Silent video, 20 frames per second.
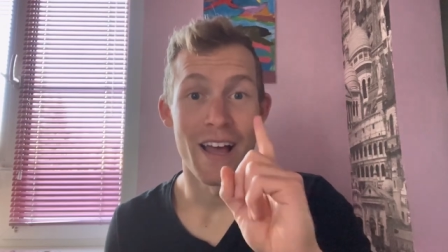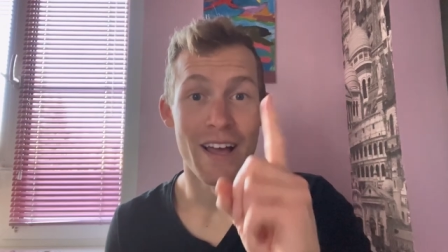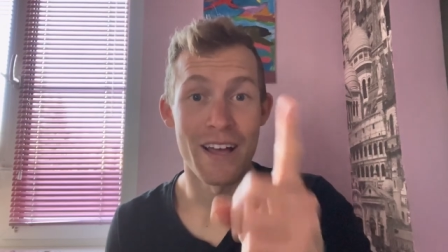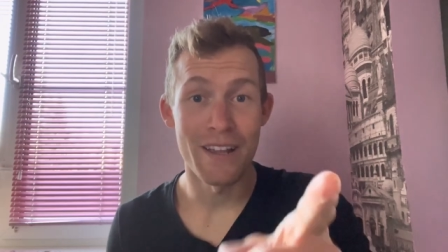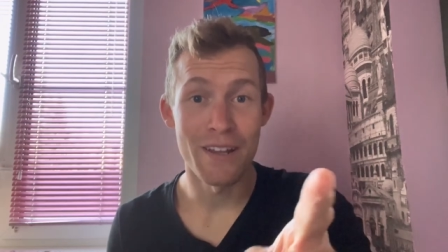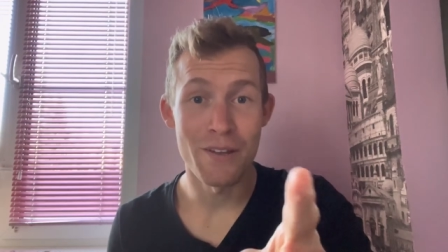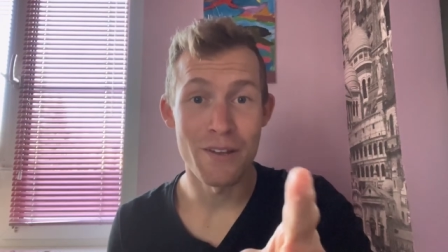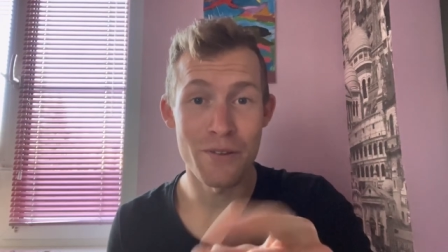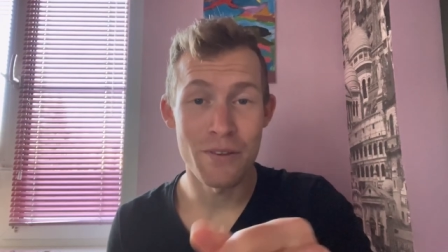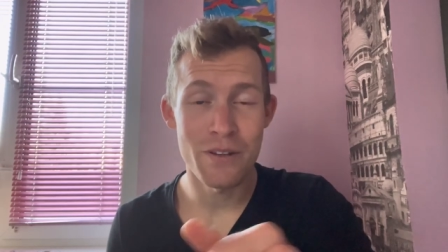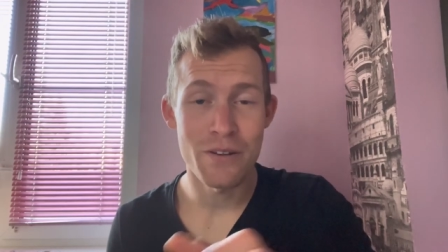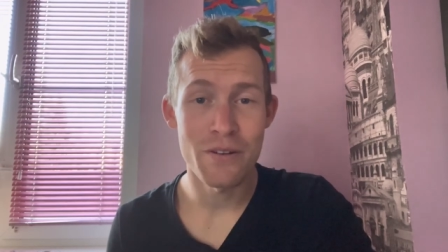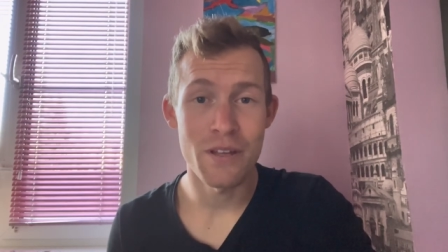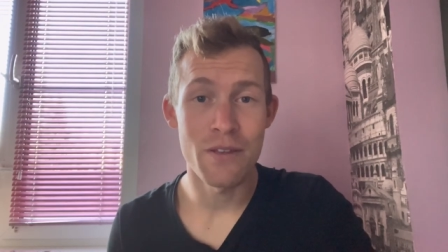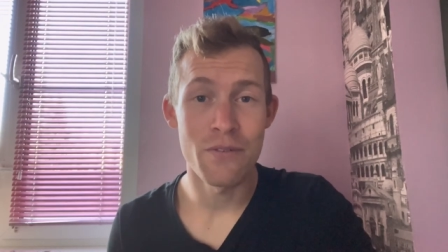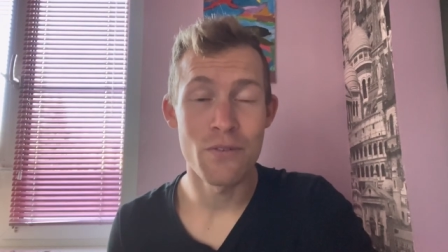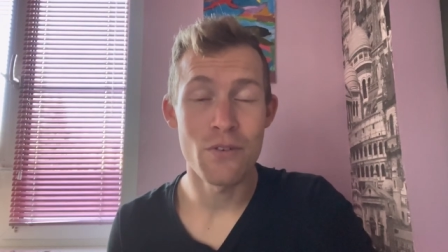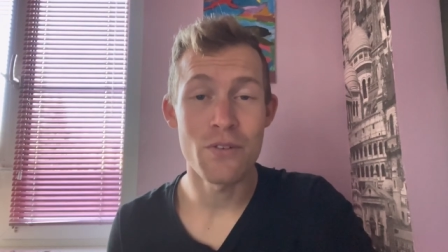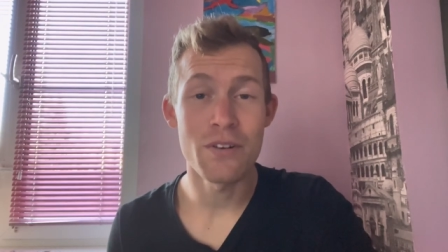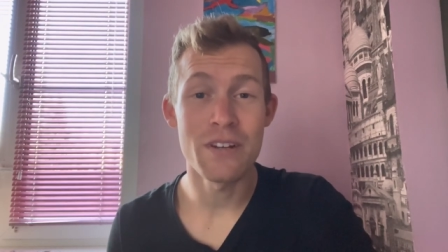Hello there.
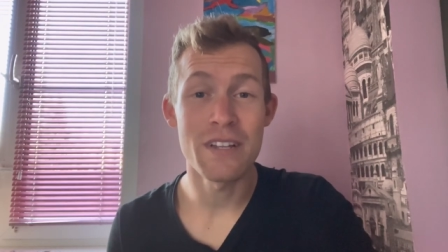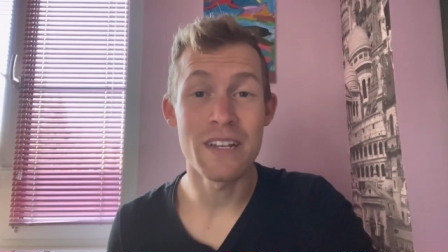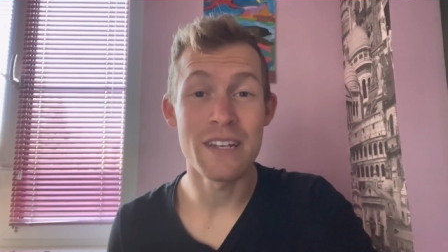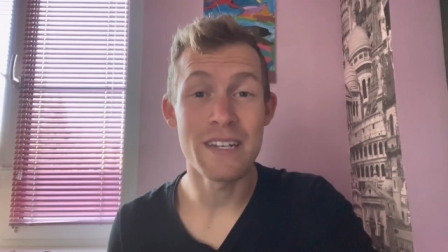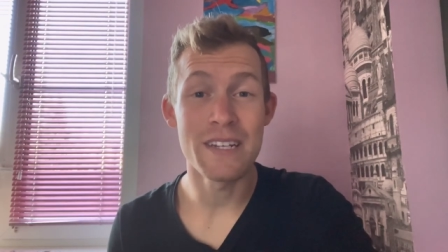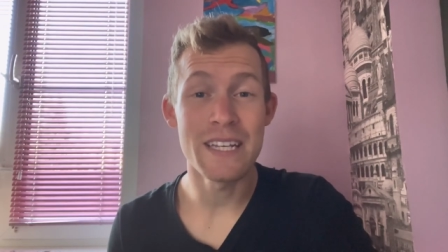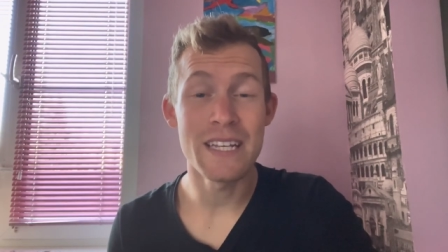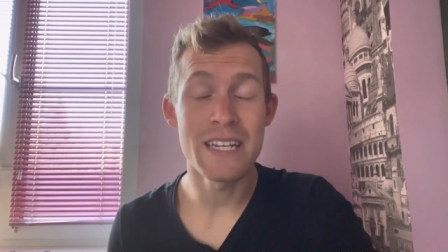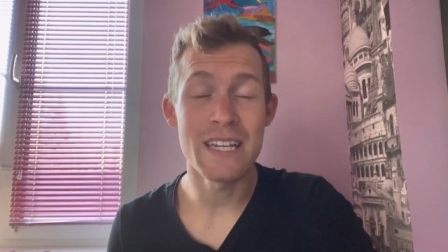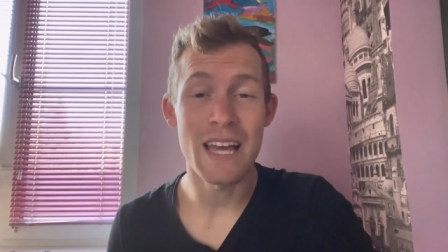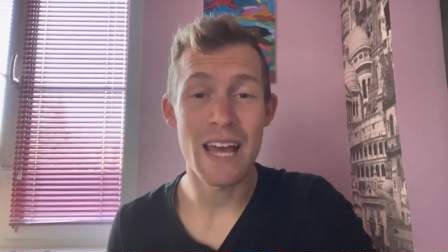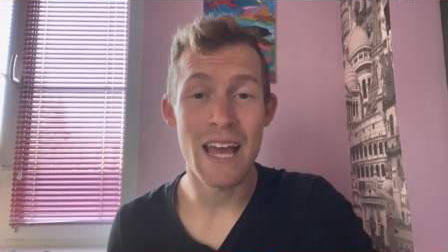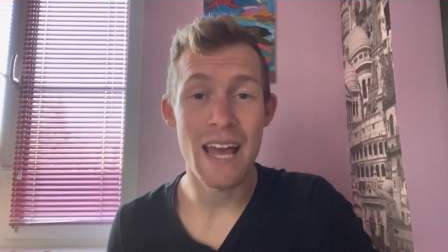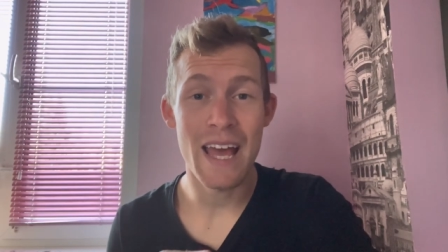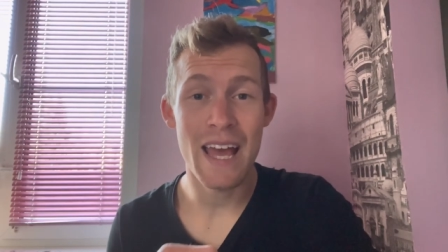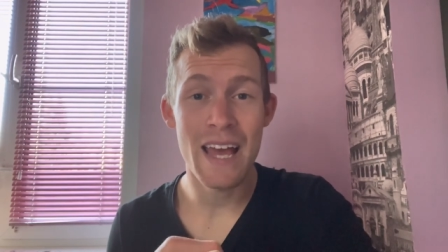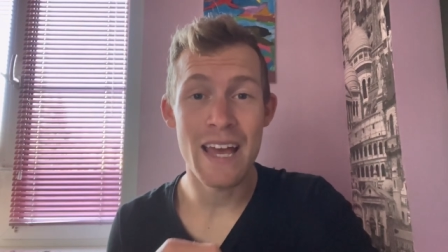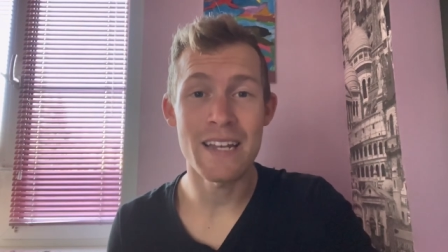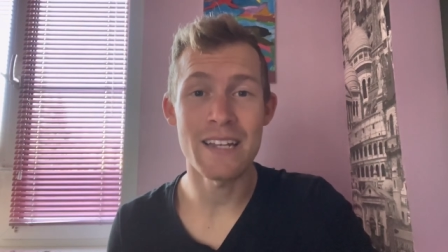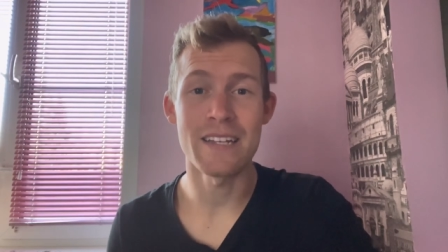If you're an elite
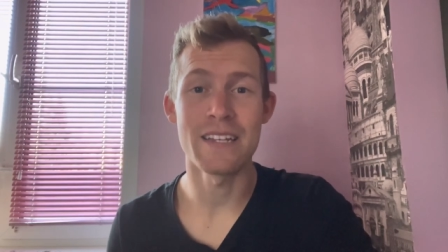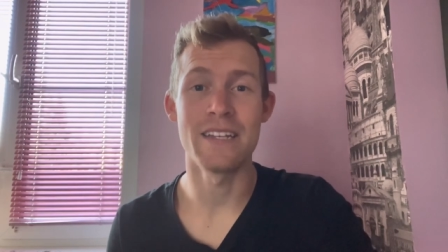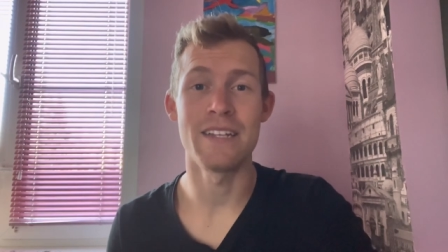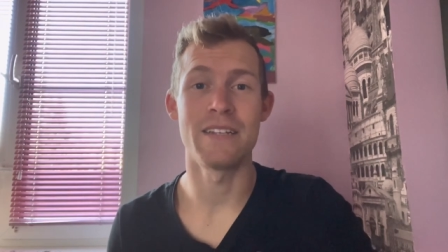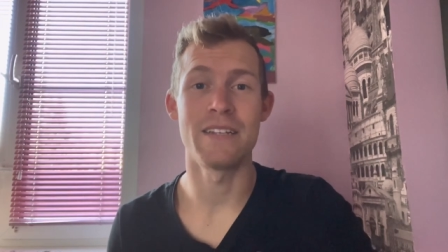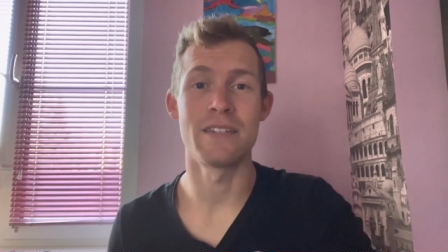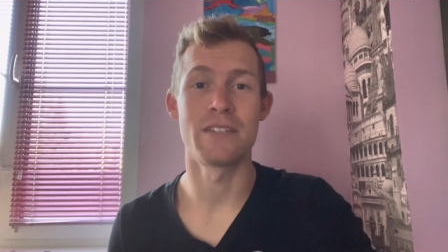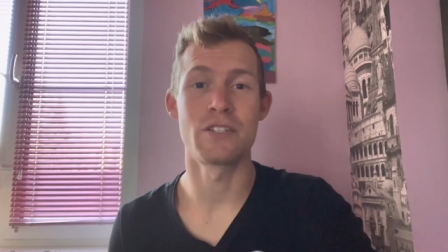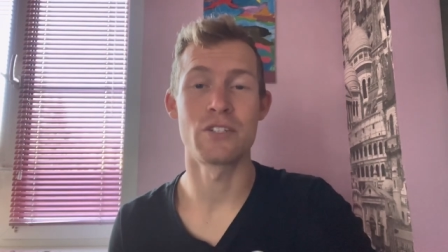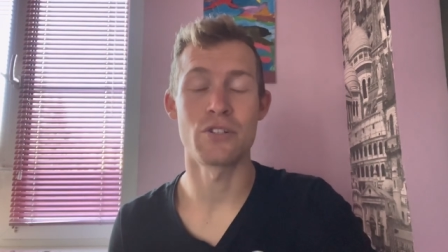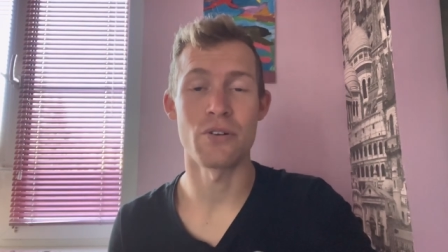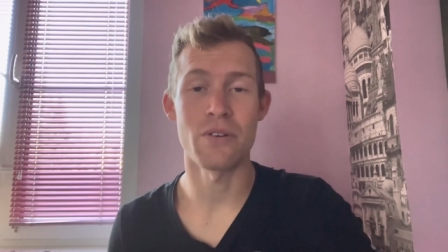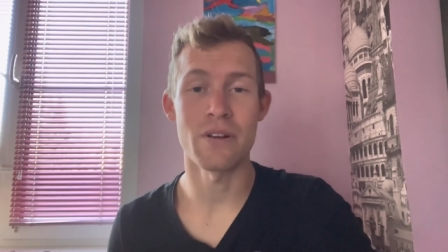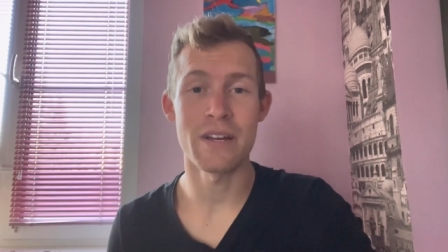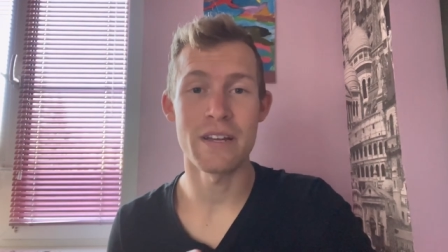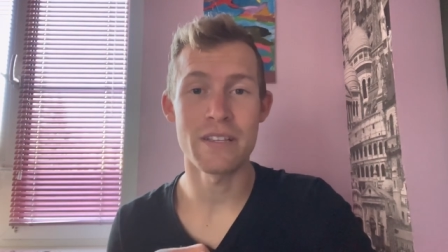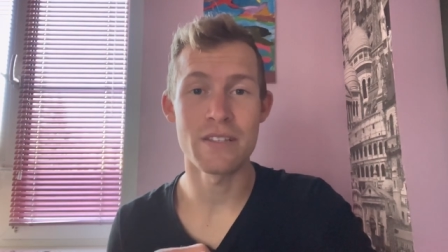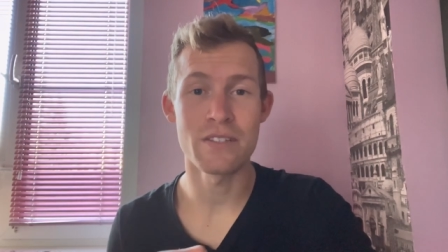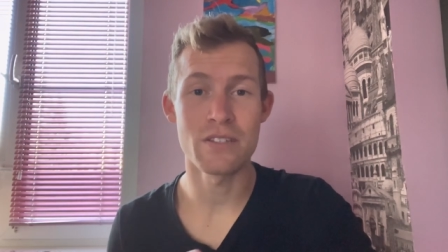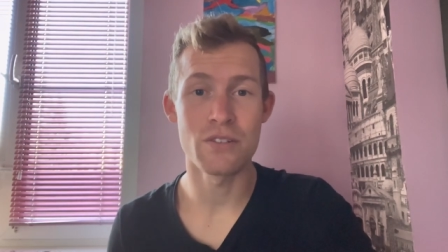athlete
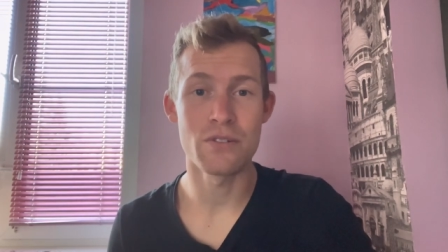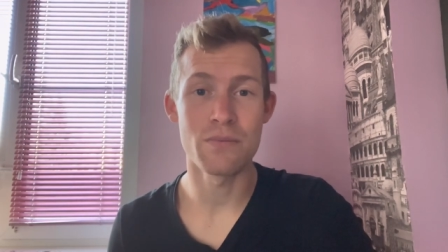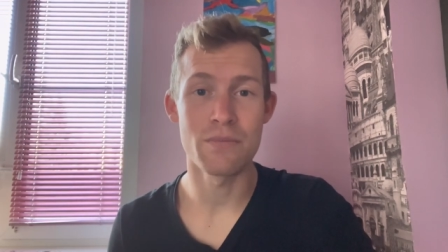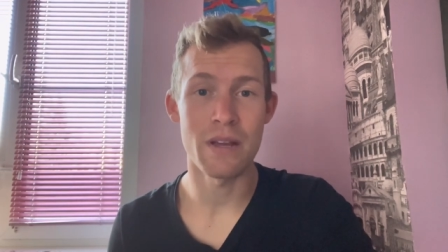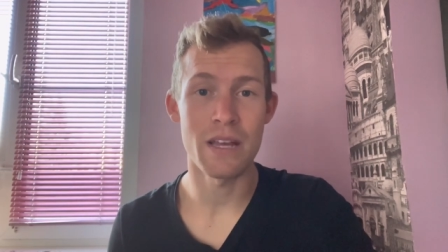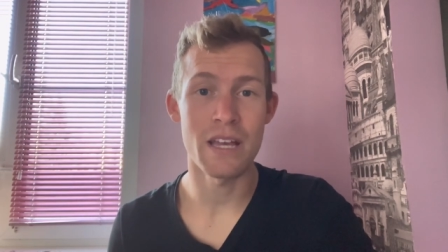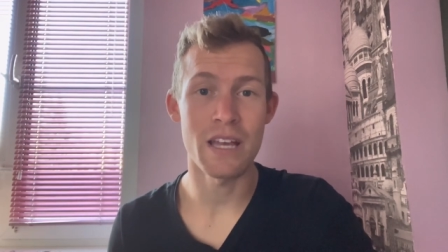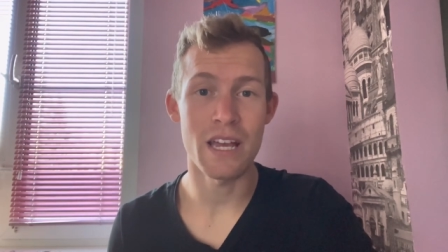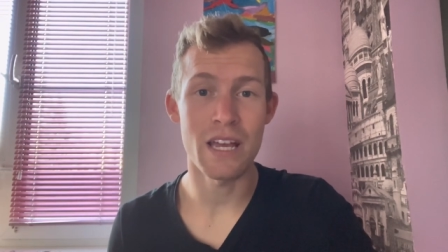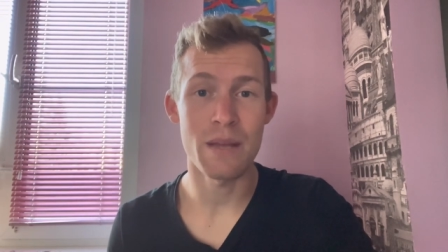trying to make